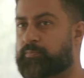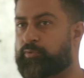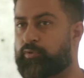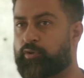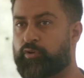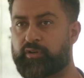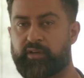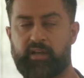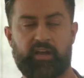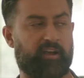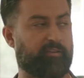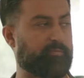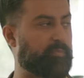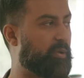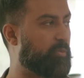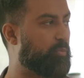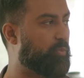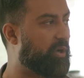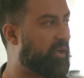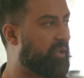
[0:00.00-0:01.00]
broker, I've
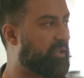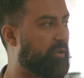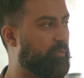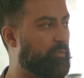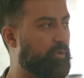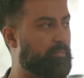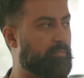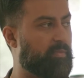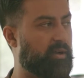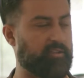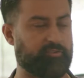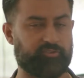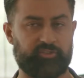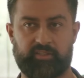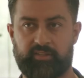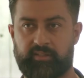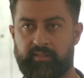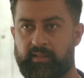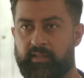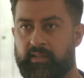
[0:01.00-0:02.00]
been working with
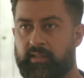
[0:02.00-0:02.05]
Majid